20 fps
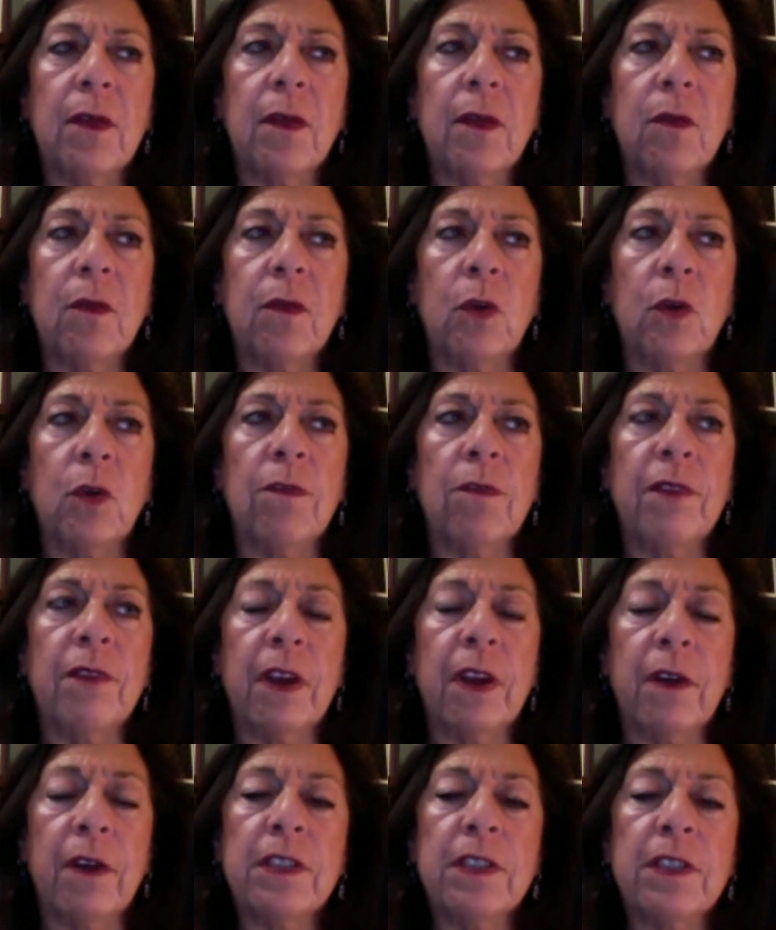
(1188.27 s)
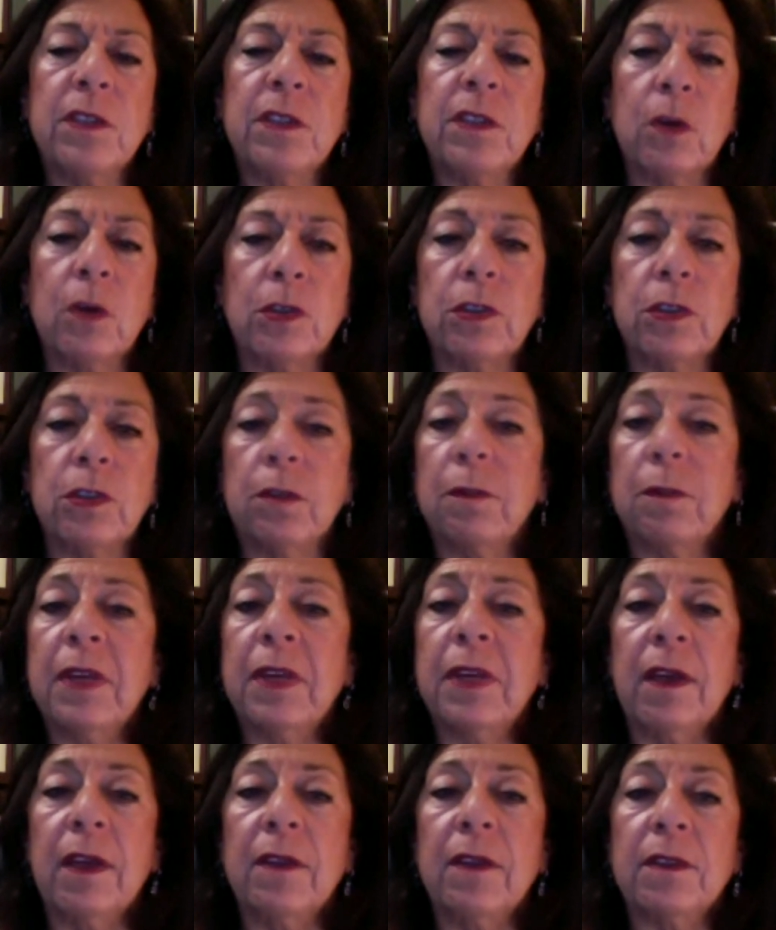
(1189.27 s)
we're very social
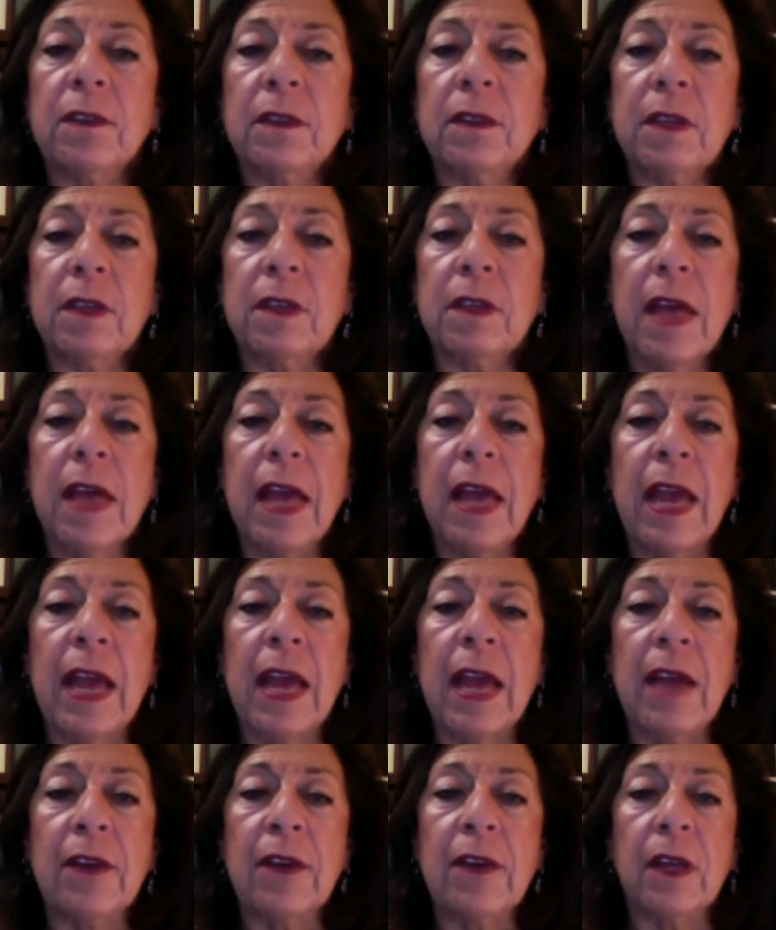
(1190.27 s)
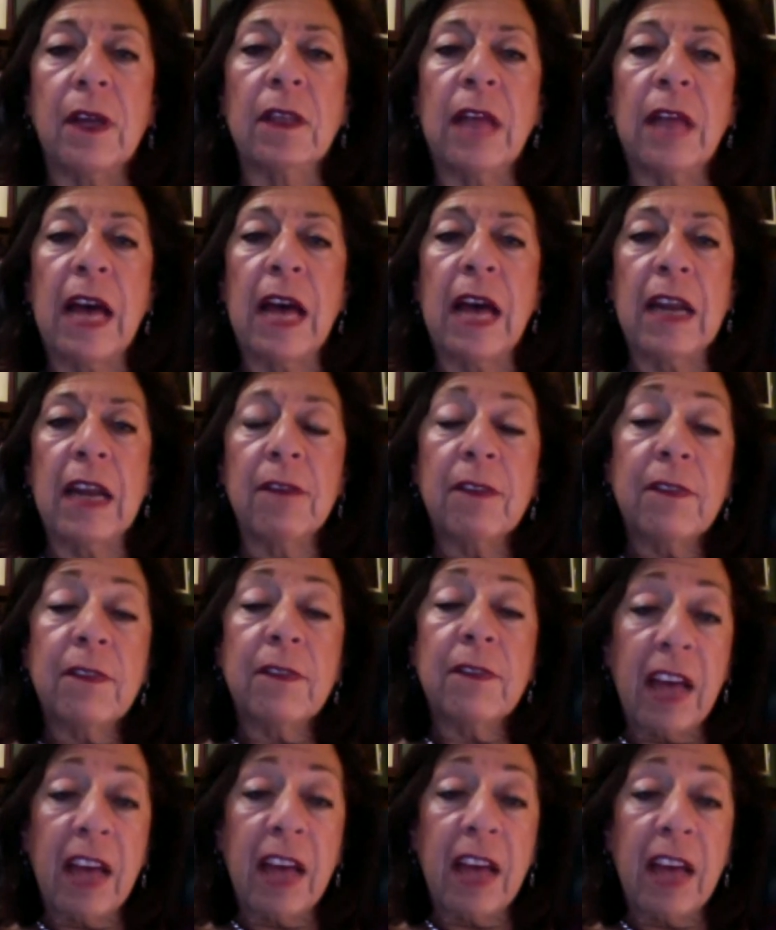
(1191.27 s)
beings. Yes. And a lot of the
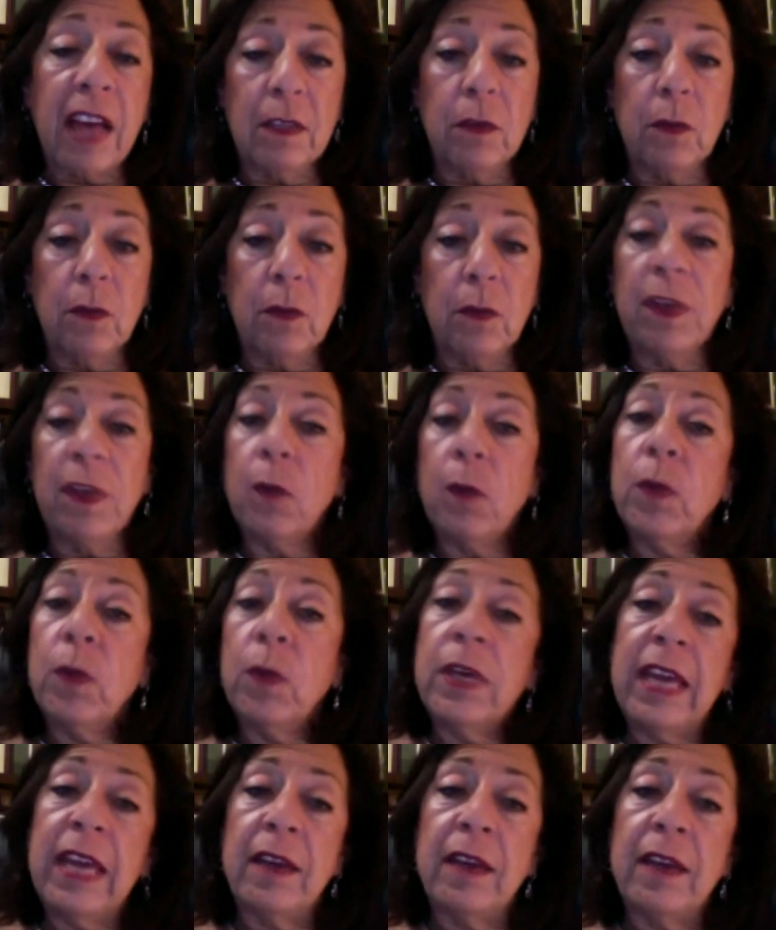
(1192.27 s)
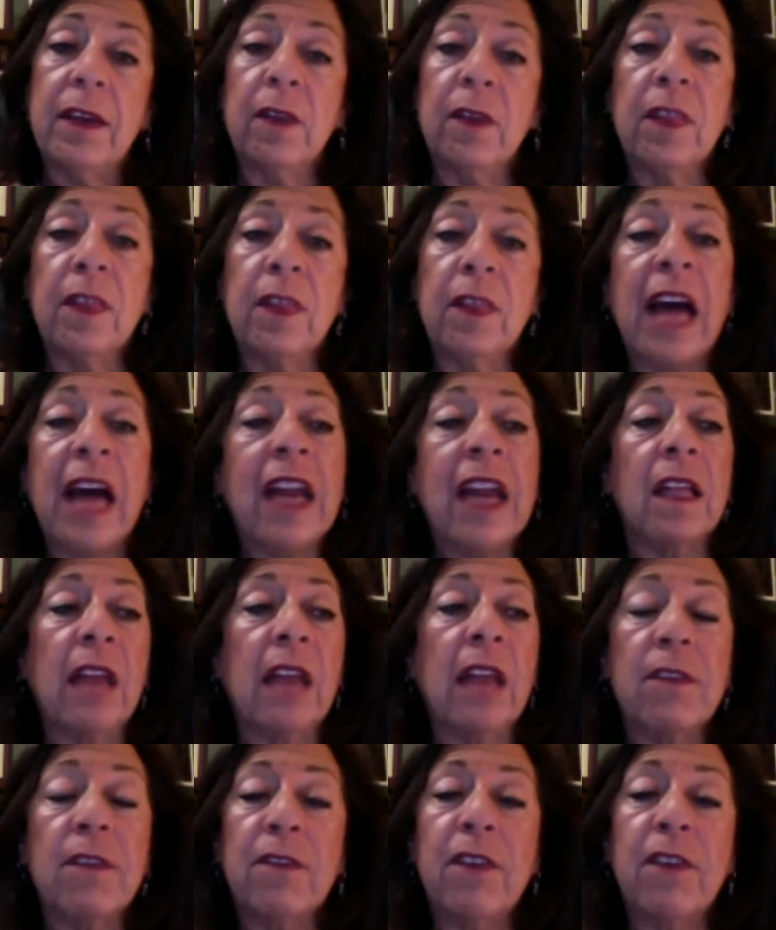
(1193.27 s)
value that we get A
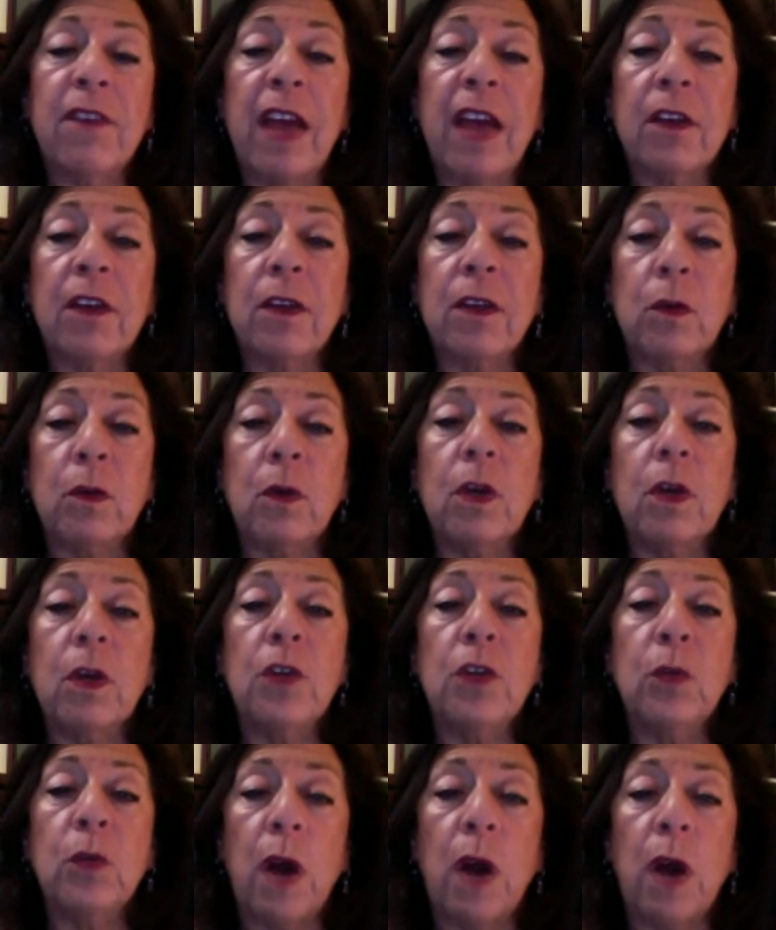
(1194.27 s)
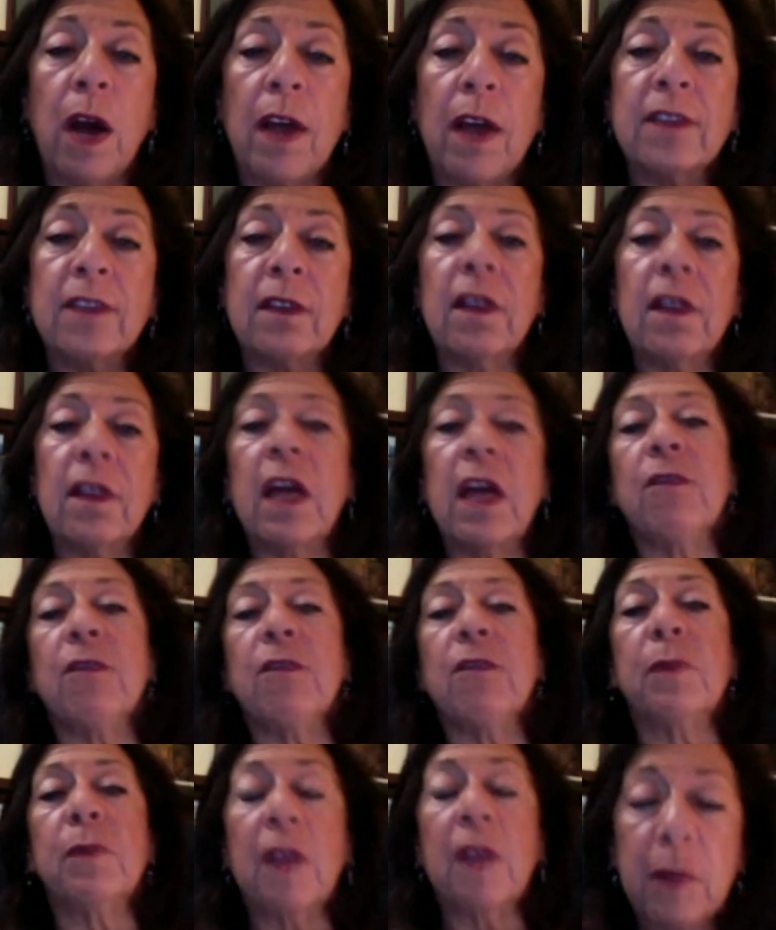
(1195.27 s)
lot of the value to us, a lot of
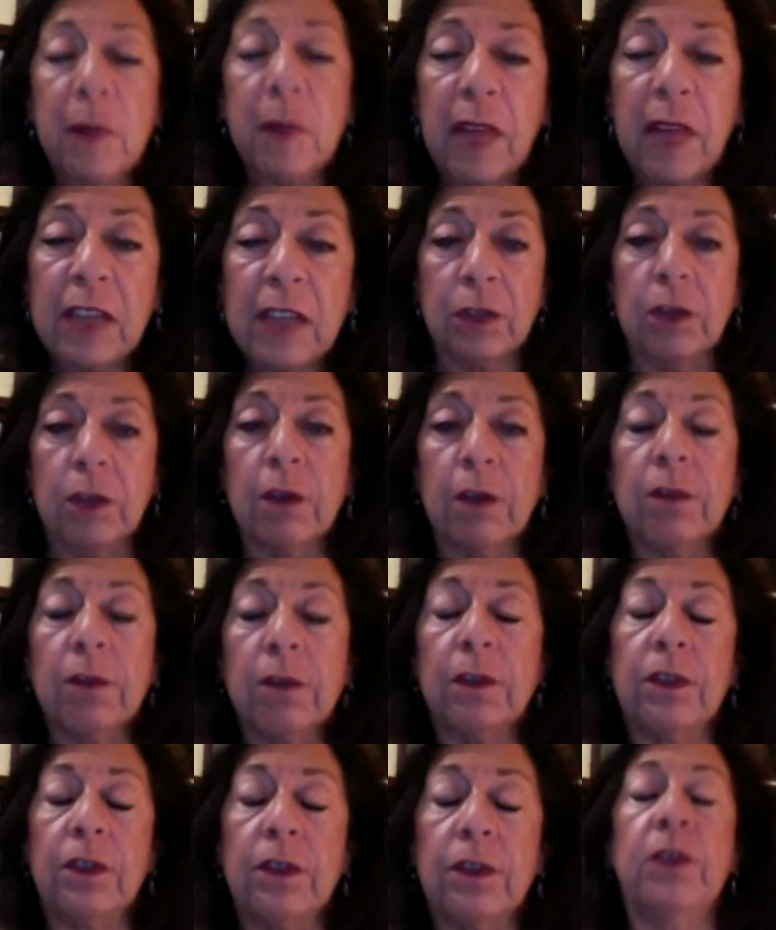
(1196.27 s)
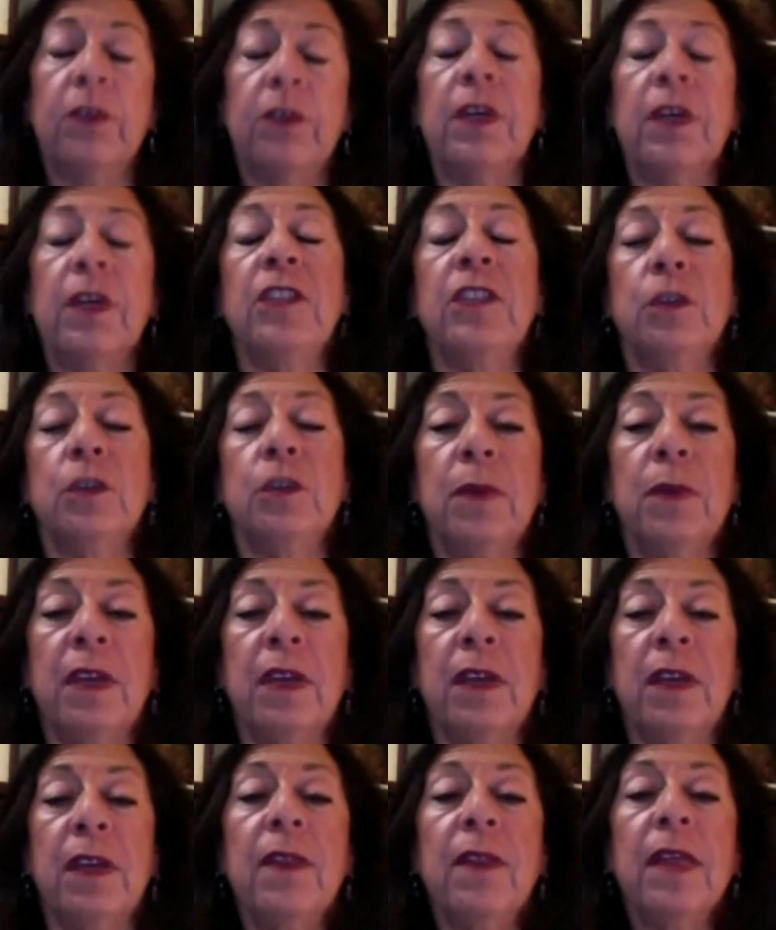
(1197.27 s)
pleasure to each human
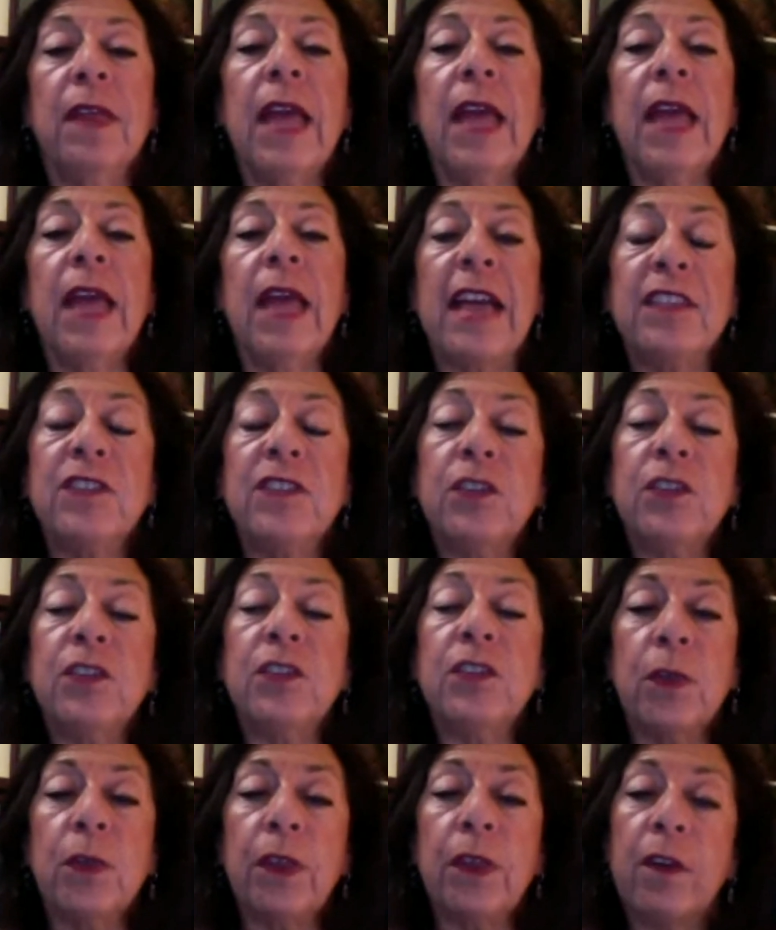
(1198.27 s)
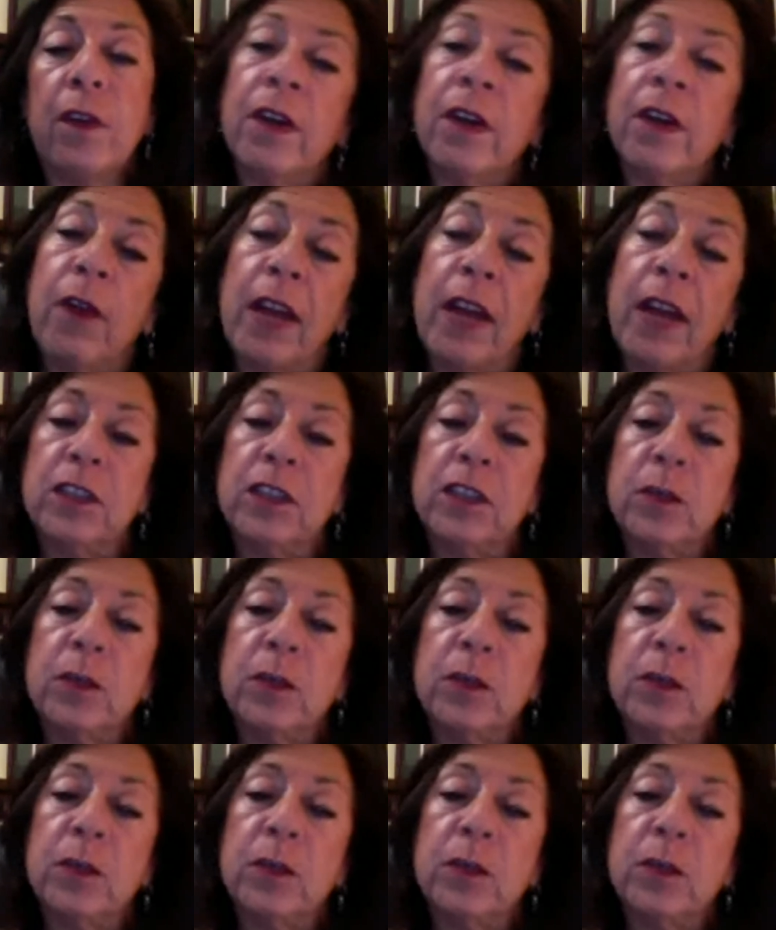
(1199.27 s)
being has to do with our interactions